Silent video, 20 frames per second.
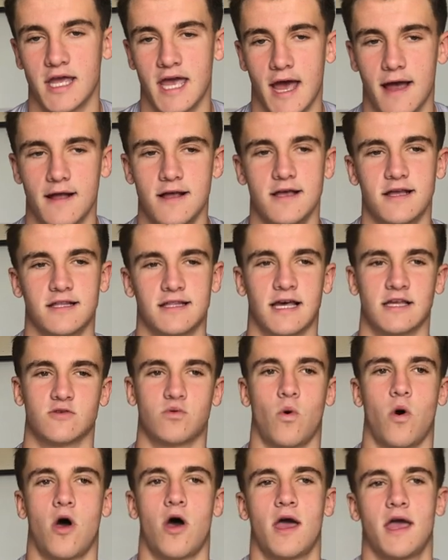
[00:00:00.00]
yeah, that's
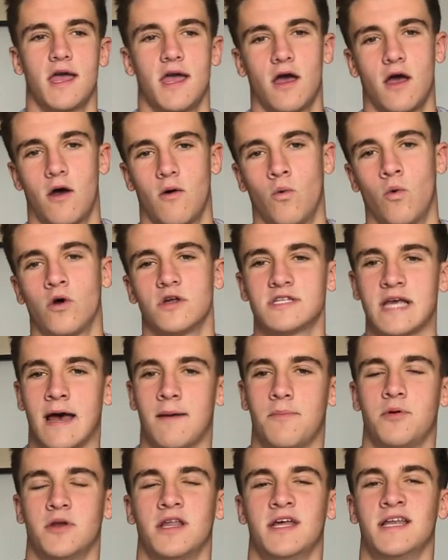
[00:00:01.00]
why. What's
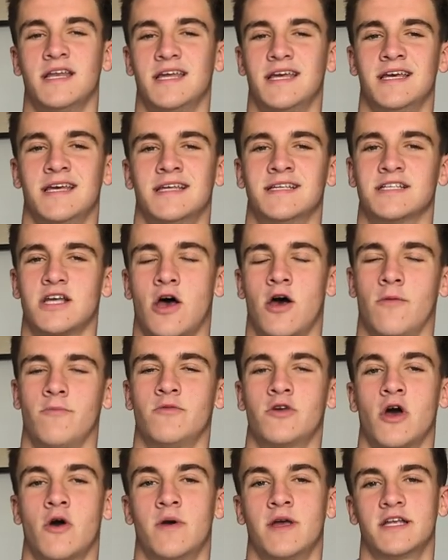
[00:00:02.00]
happening is I'm
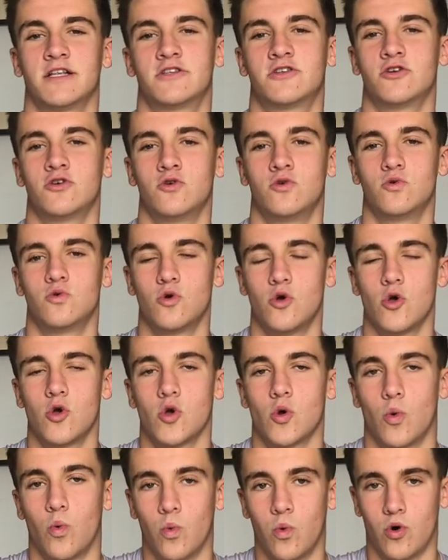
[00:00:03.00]
going to
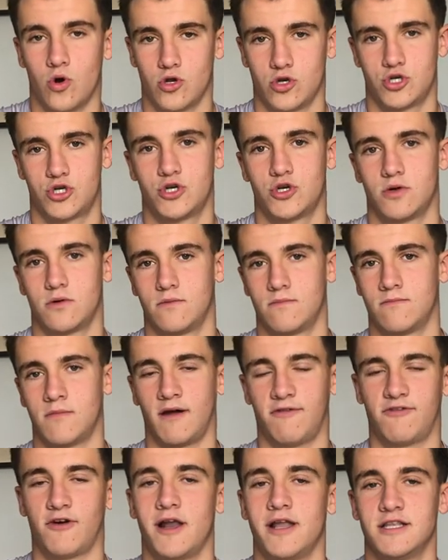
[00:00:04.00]
watch
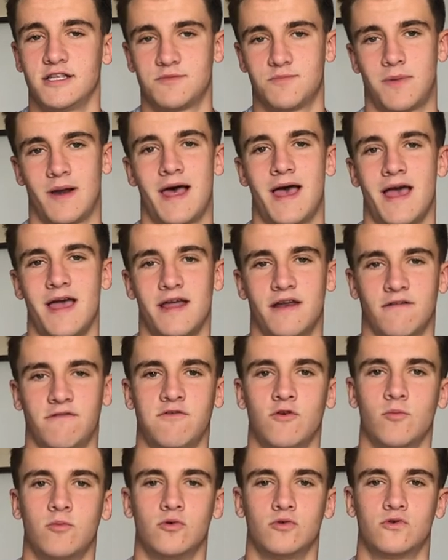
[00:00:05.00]
my friends play in a
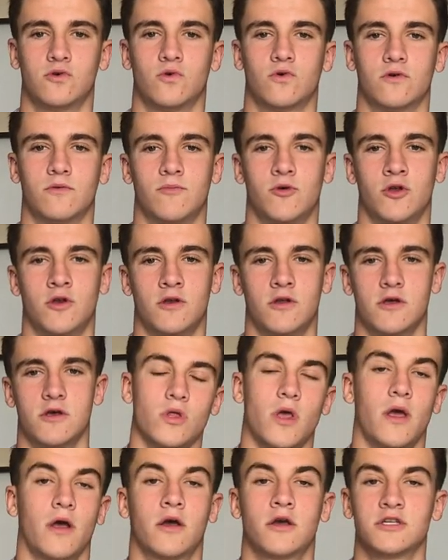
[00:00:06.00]
football tournament
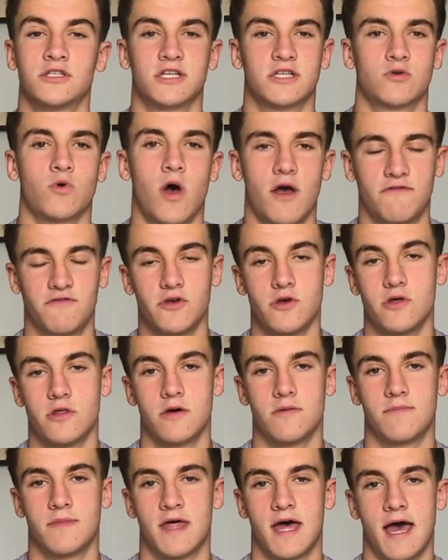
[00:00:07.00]
because there's quite a few of
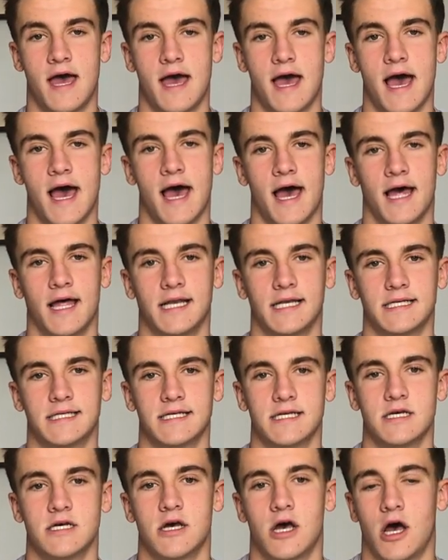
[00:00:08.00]
them there and
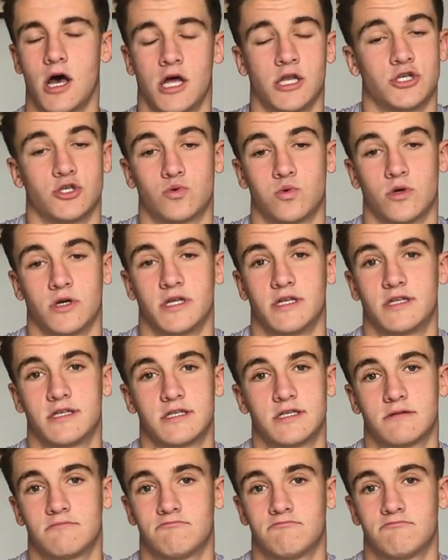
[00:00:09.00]
I just wanted to